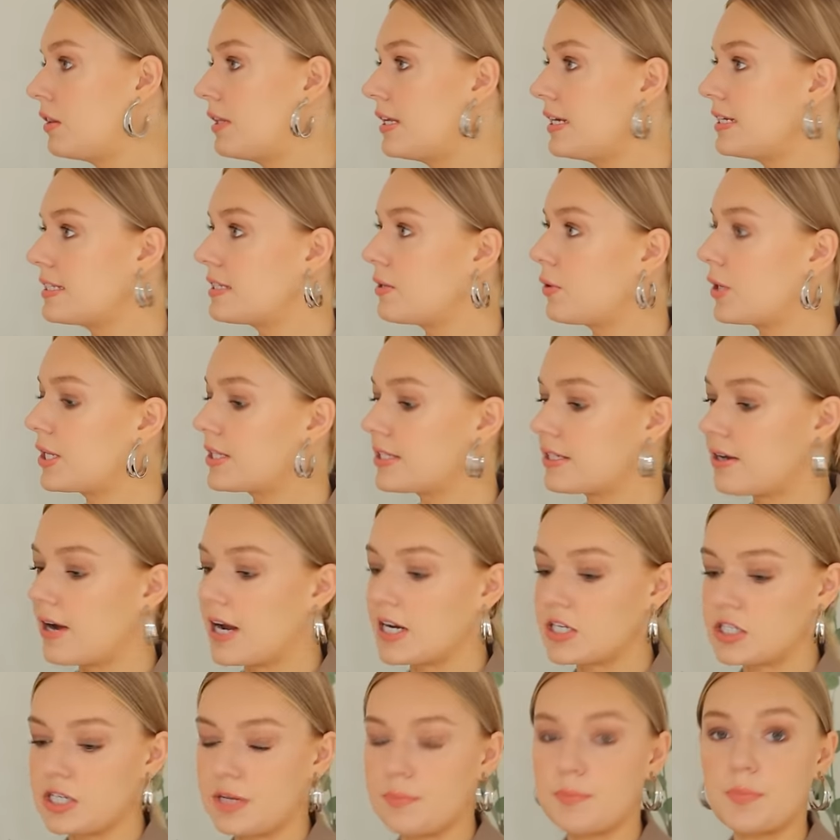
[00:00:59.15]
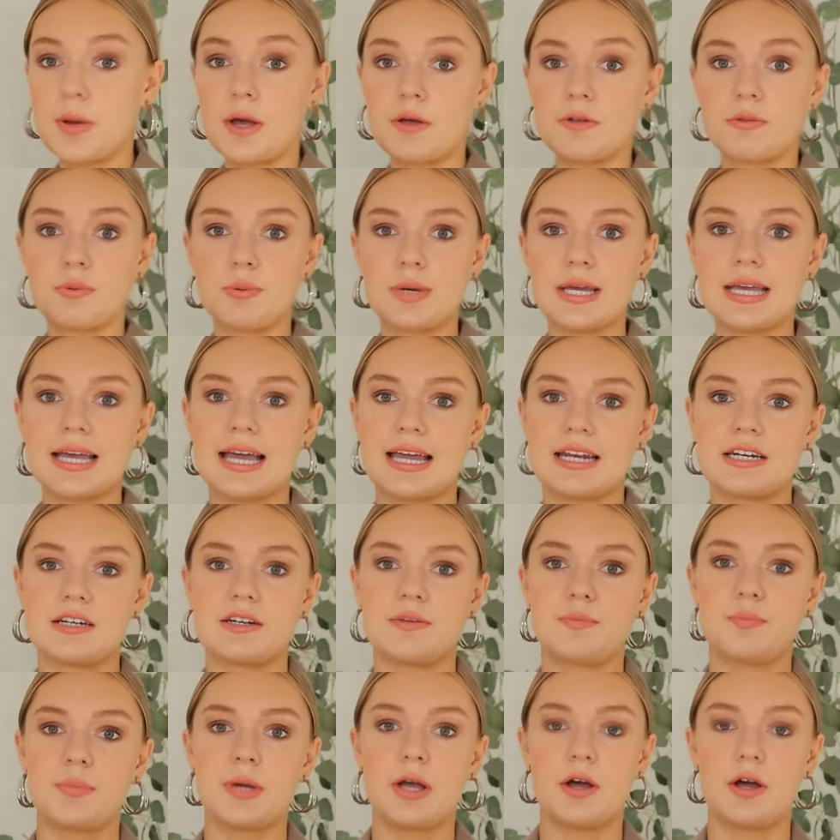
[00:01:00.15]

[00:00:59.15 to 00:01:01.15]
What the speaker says: These ones are actually both Weekend and